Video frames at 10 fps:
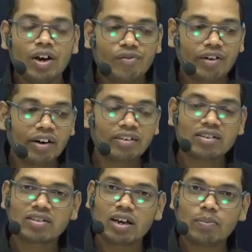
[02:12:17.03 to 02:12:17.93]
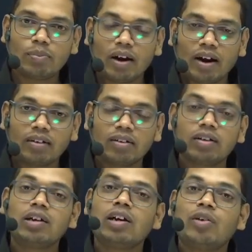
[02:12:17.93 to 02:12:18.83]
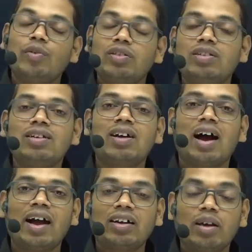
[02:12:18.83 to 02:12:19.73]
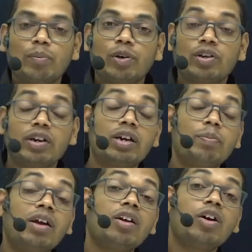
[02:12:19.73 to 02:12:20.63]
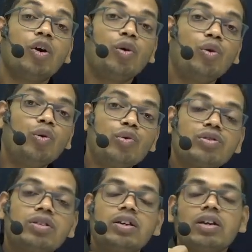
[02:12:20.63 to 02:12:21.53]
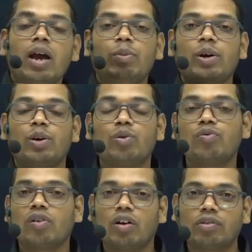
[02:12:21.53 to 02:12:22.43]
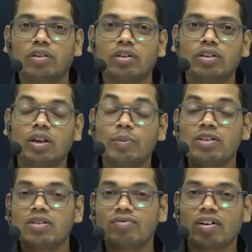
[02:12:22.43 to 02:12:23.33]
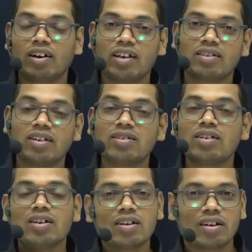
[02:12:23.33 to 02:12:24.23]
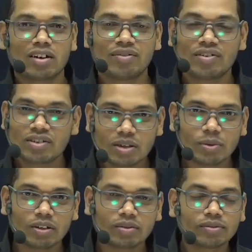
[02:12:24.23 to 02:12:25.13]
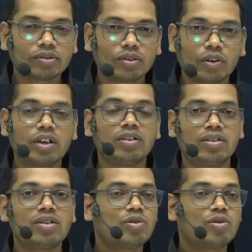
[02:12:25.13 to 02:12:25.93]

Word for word: treat the same plant with the high temperature, it may lose the ability to flower. That means the vernalization is reversible. Okay, this is